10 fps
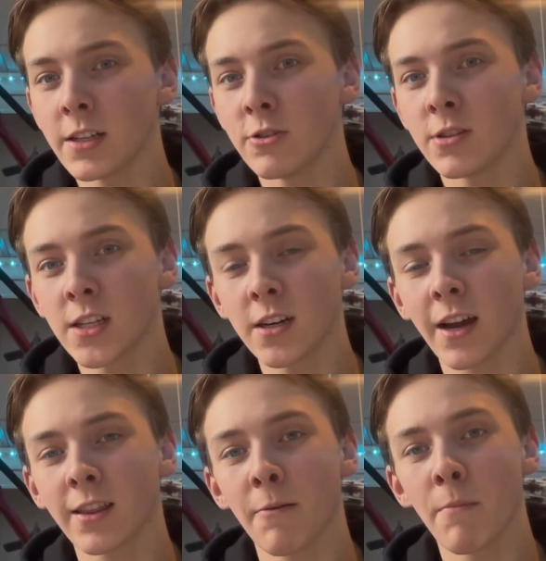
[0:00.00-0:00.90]
you still
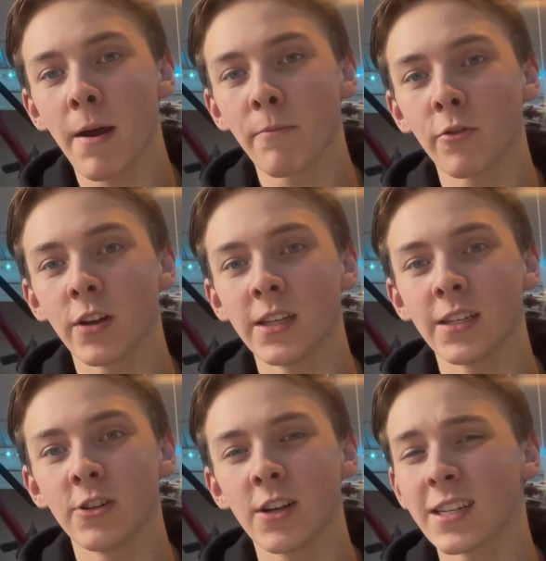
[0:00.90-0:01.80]
get the memories
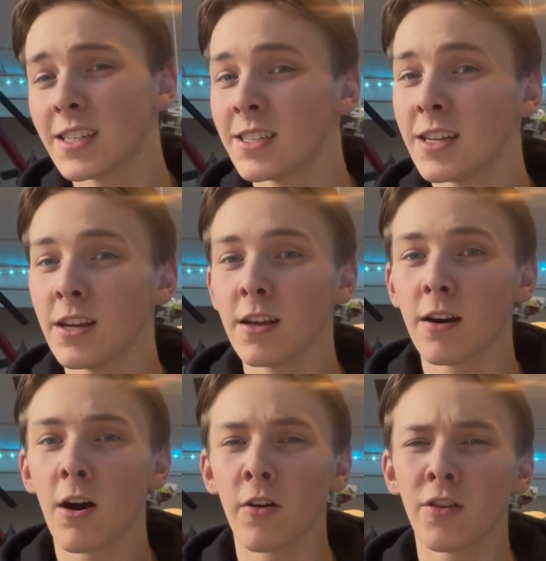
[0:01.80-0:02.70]
and you get to see
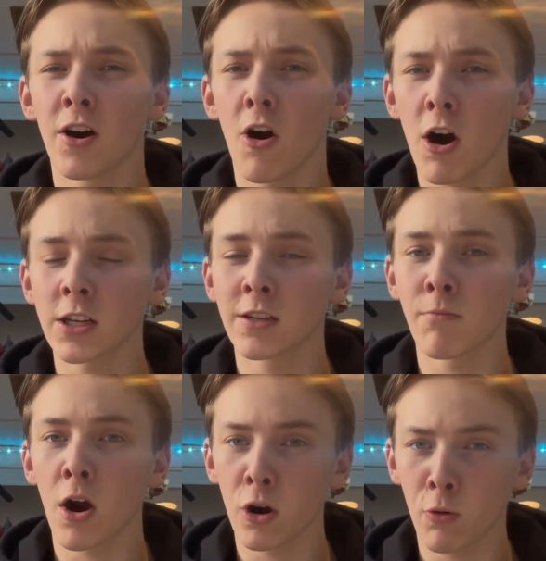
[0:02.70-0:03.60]
the awesome
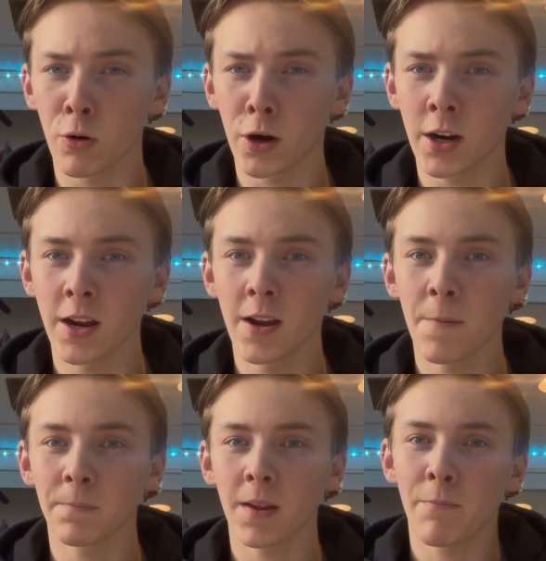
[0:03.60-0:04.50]
artwork,
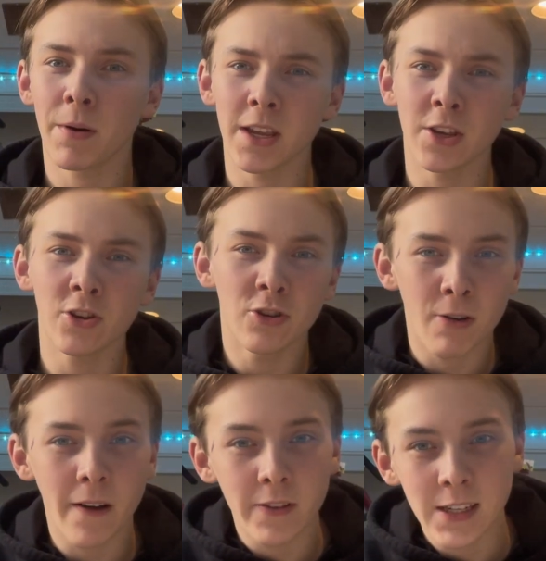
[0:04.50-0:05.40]
but you don't
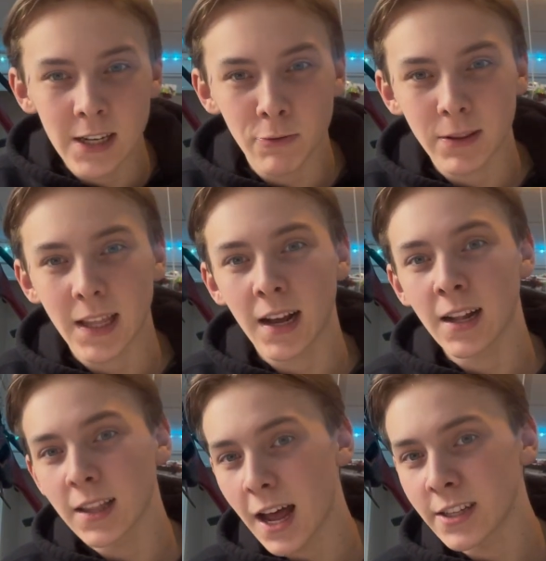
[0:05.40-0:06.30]
have to deal with the
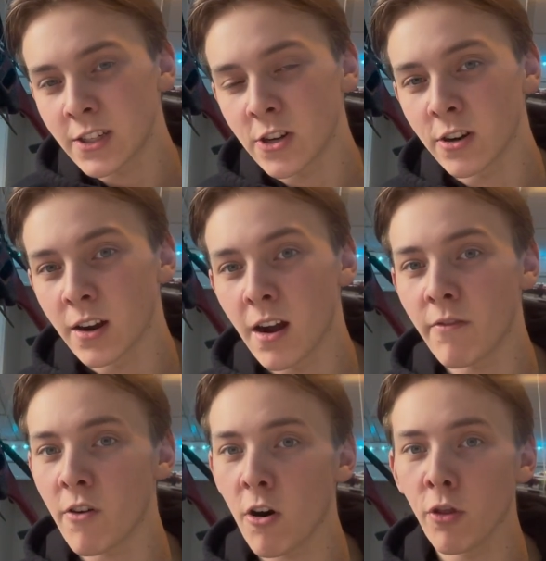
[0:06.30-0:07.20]
cluster
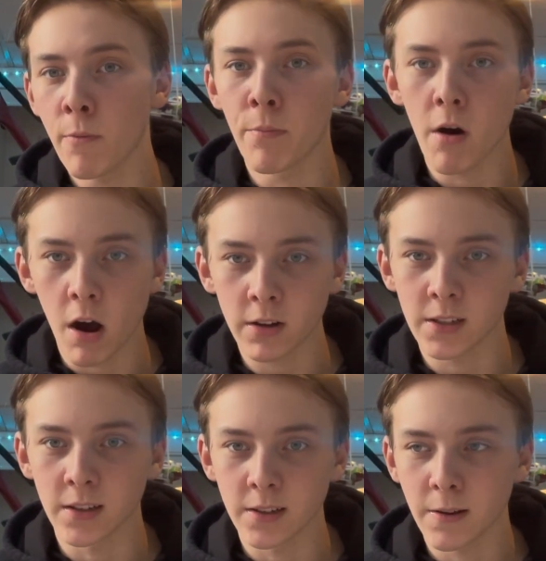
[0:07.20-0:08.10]
of all the
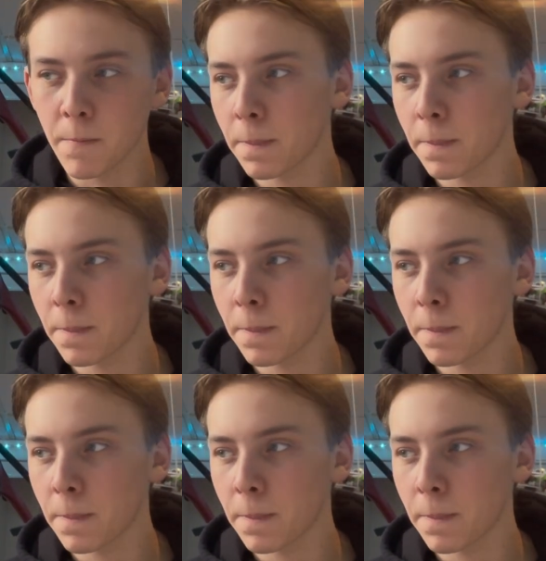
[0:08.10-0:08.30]
boxes.